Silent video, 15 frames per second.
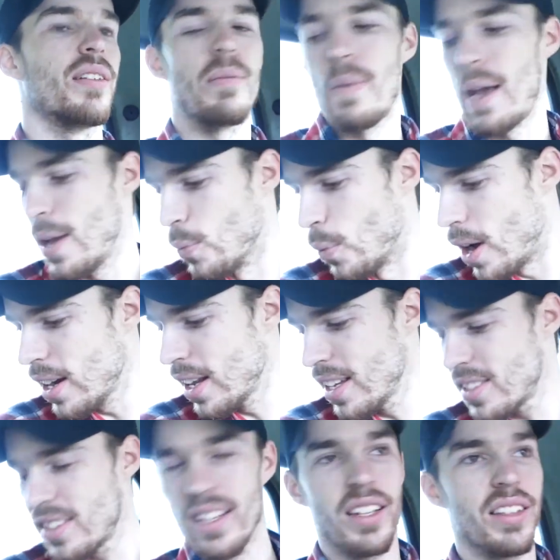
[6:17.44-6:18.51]
Man, what
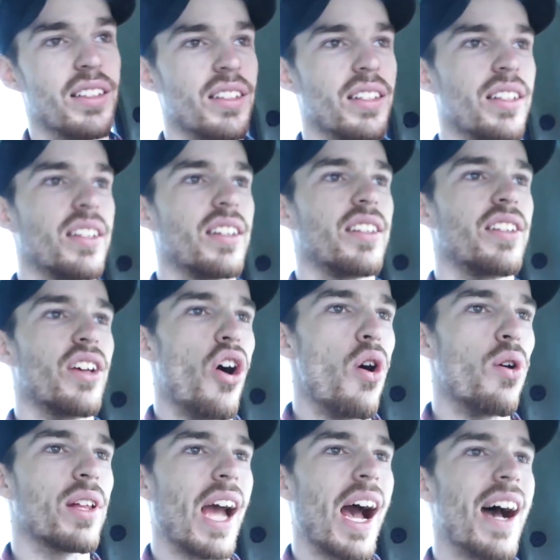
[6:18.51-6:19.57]
is it? The
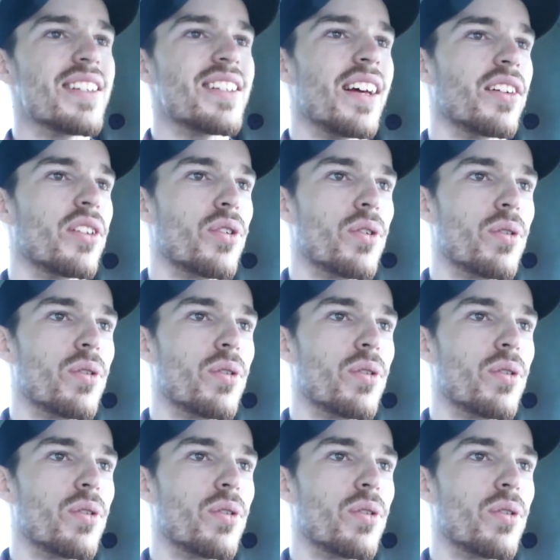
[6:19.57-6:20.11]
whole car's like...